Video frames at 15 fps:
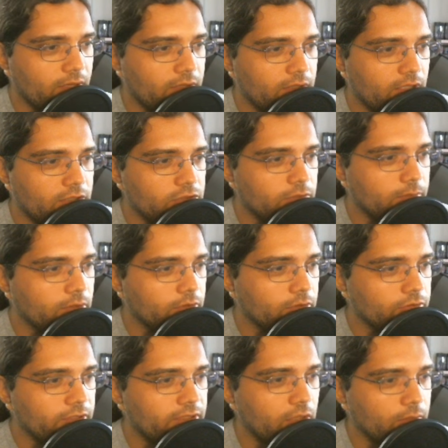Super
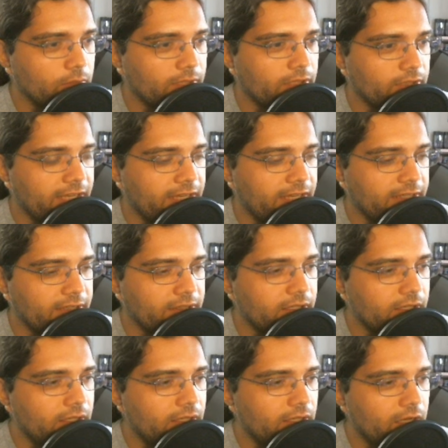Dreadnought Rail Cannon,
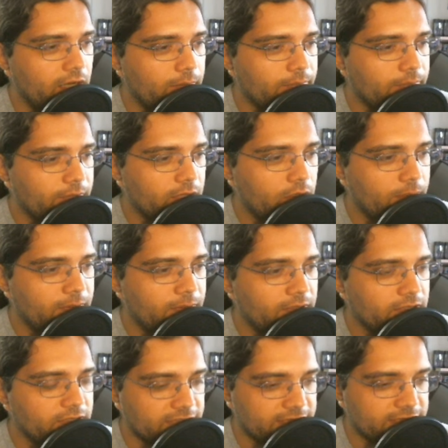go up into
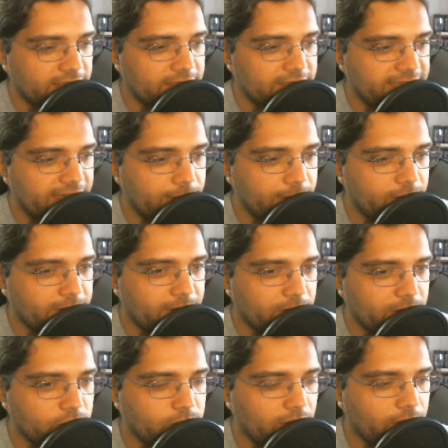6,000 attack points, be able to
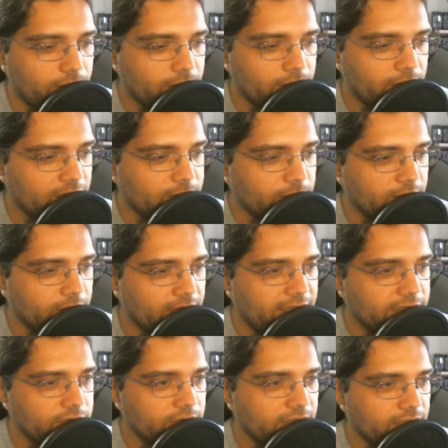swing over things pretty
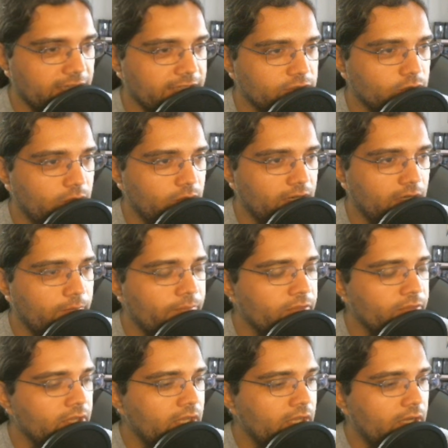easily as well.
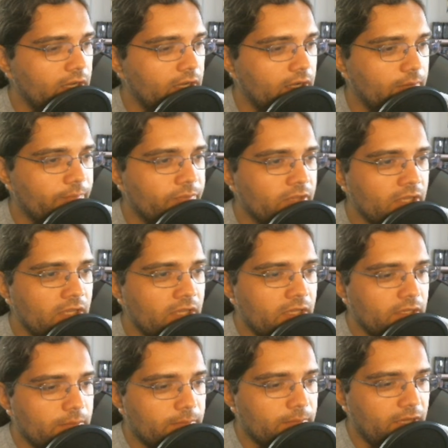
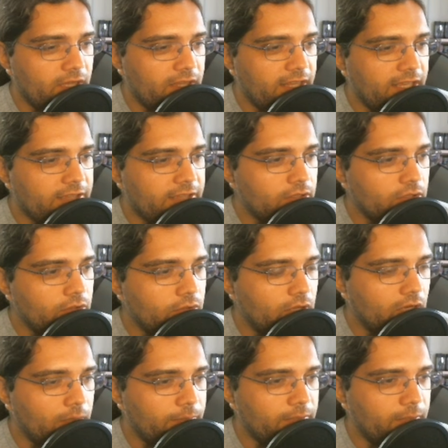Beyond that, though,
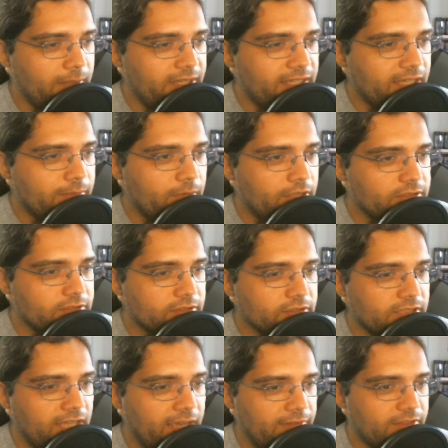the main deck monsters
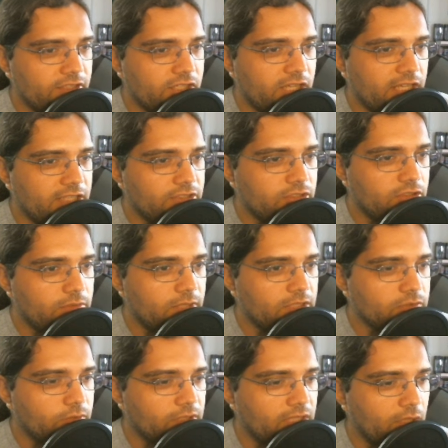haven't changed too much
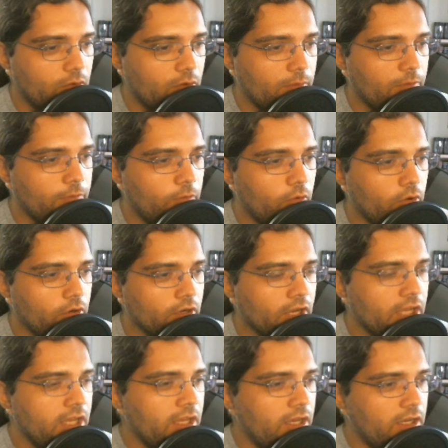what they were before,
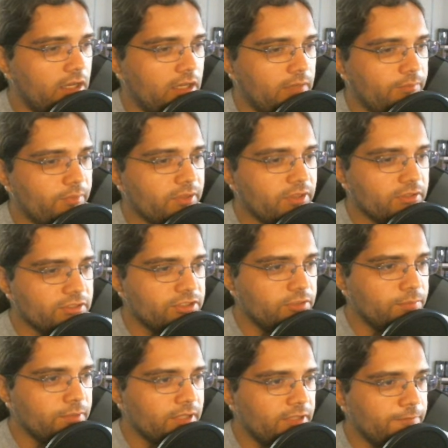but they're still
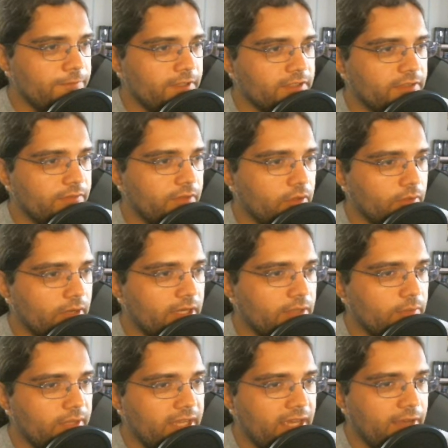pretty effective, though, right?
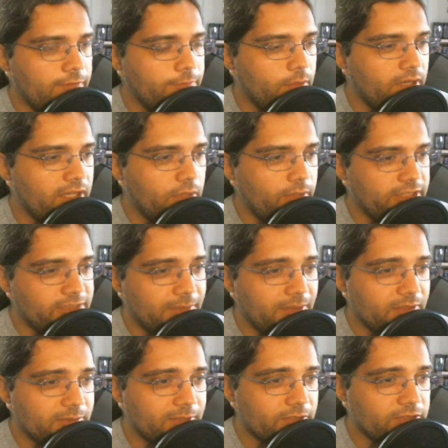We have plenty of ways to be able to
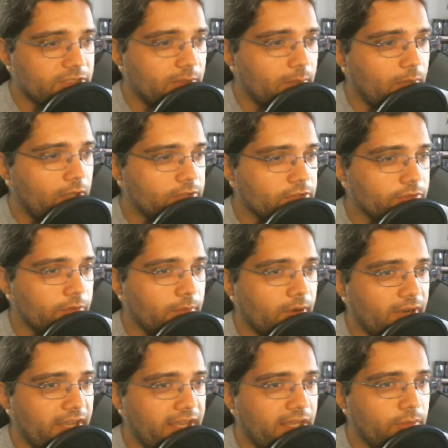special summon monsters from our
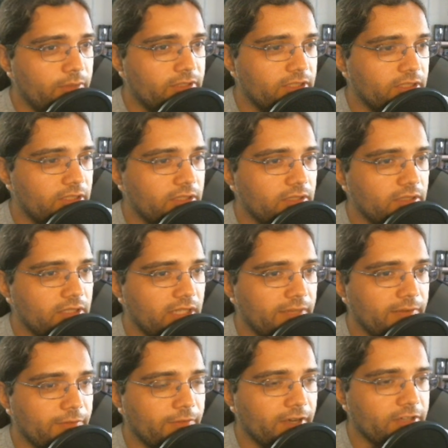hand with the Heavy
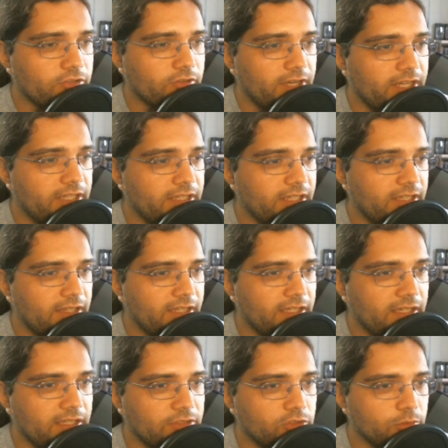Freight Train and
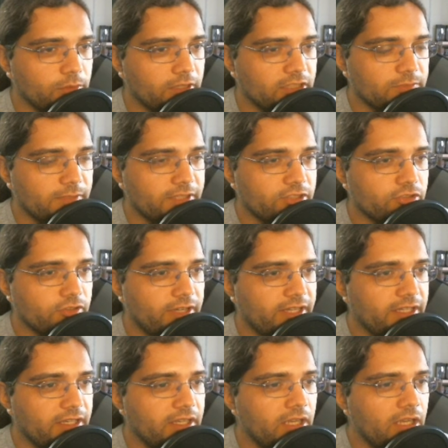the Super Express
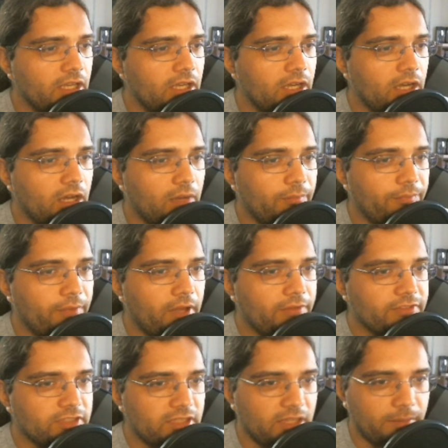Train.
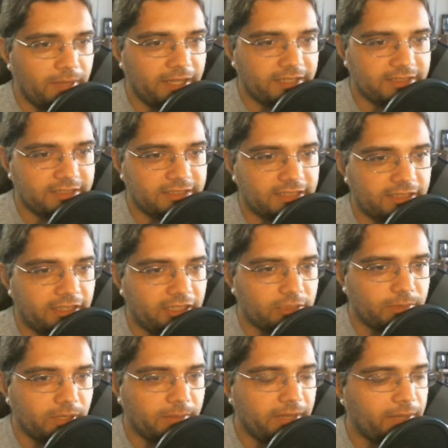Obviously, the Pegasus can let us
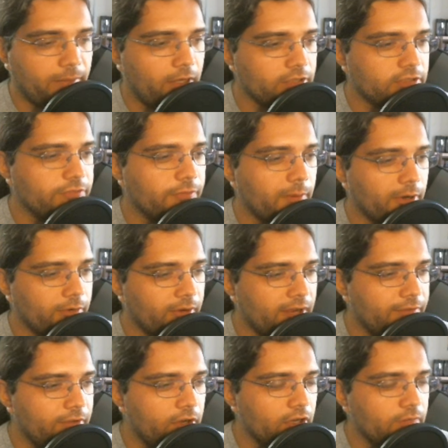bring back monsters from our
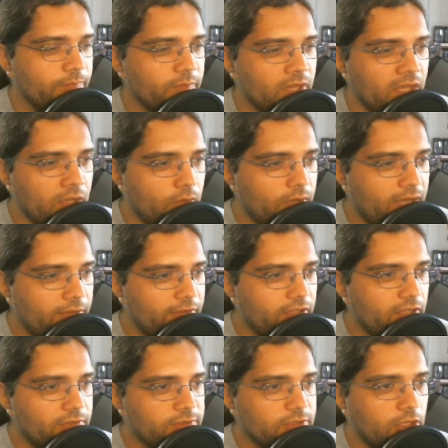graveyard. We have
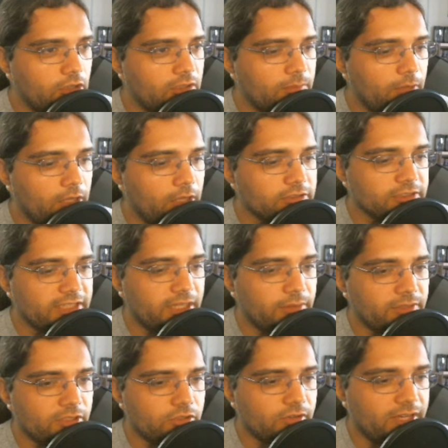enough solid monsters now with
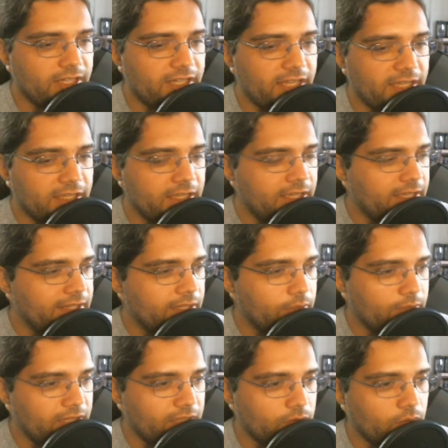the train deck that we
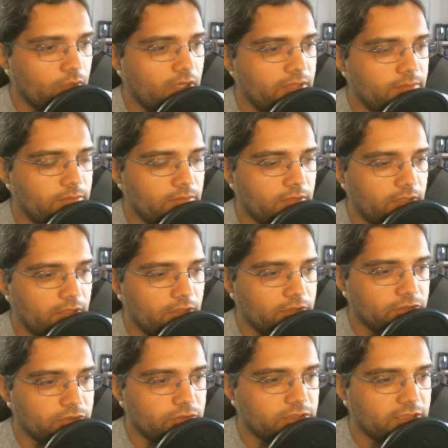can run, you know,
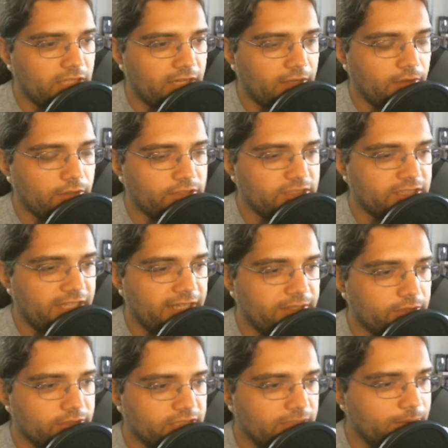kind of those
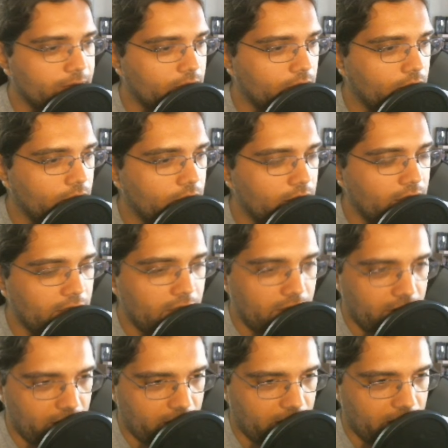standard, typical
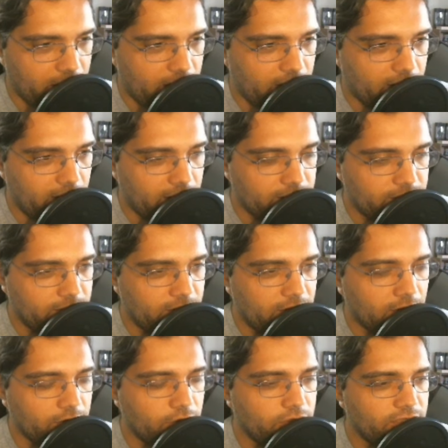
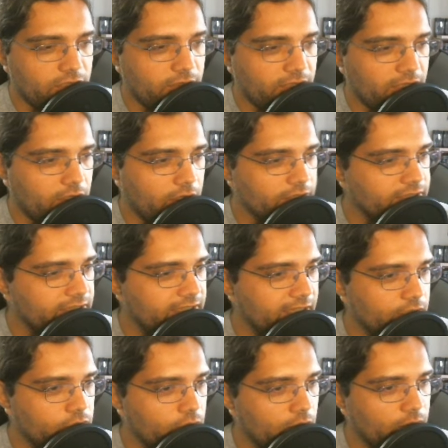utility cards that
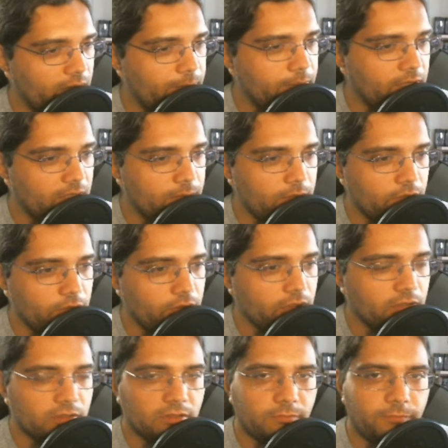decks run, right? Book of
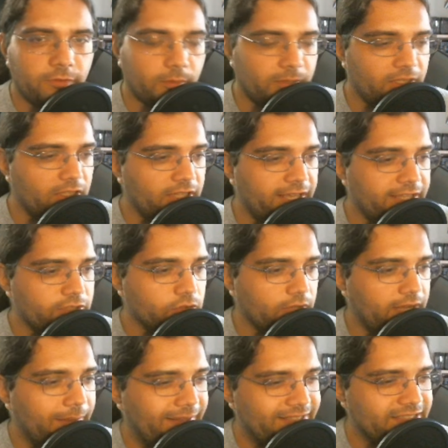Moon, Forbidden Lancer,
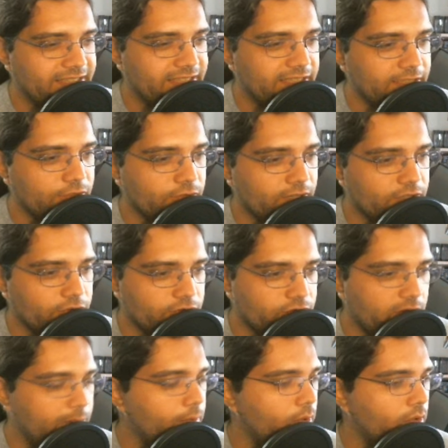MST, Treacherous
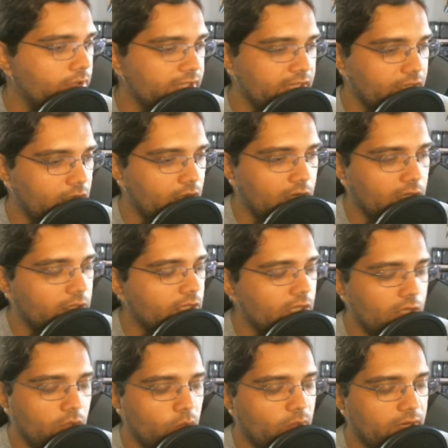Trap Hole, Econ,
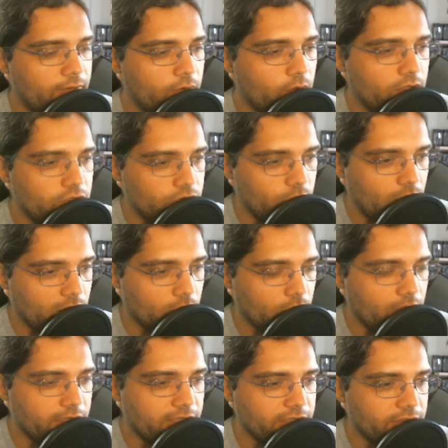whatever ones you want to run
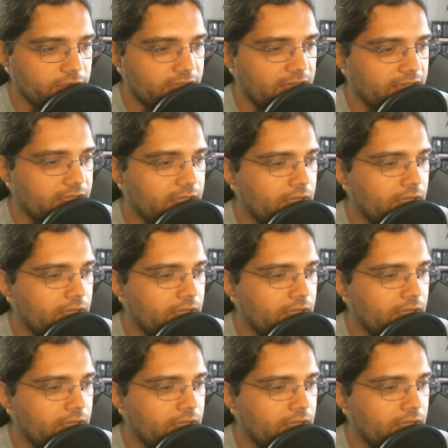in your deck.